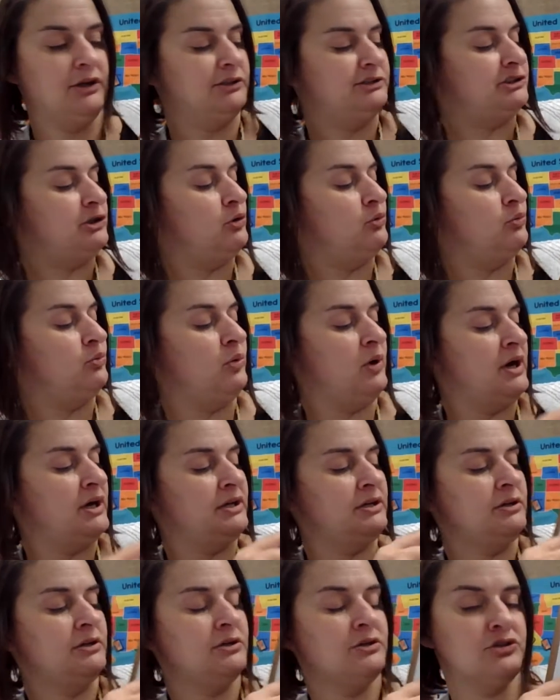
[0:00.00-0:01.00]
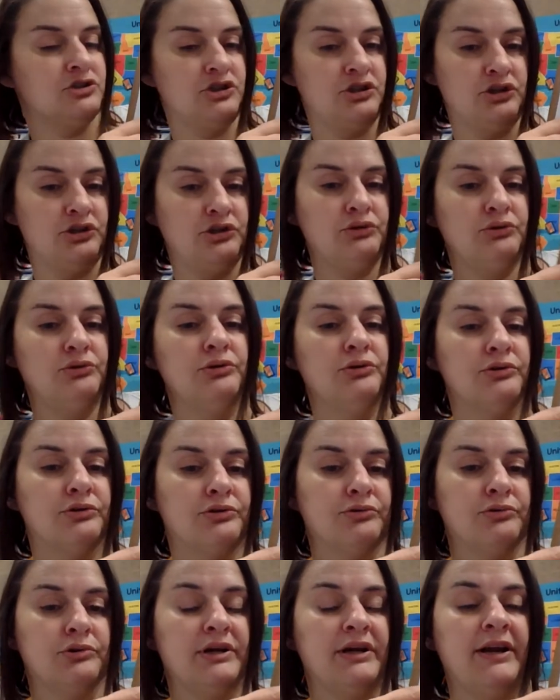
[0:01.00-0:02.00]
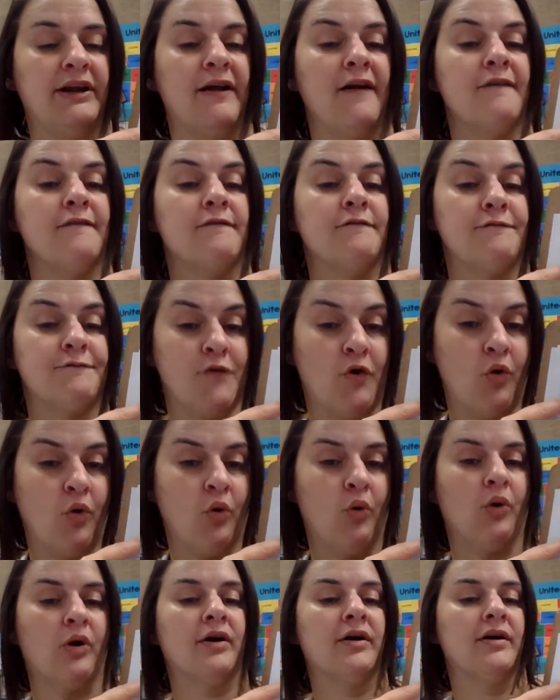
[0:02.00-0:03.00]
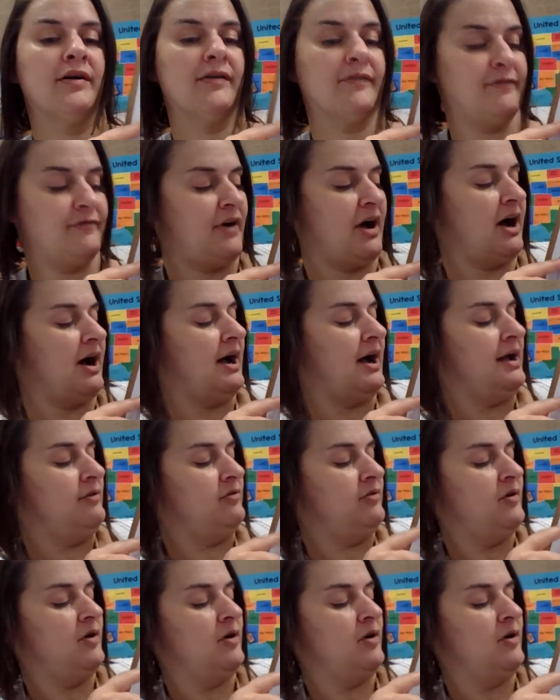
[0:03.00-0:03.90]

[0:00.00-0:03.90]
So one, two, three, four, five.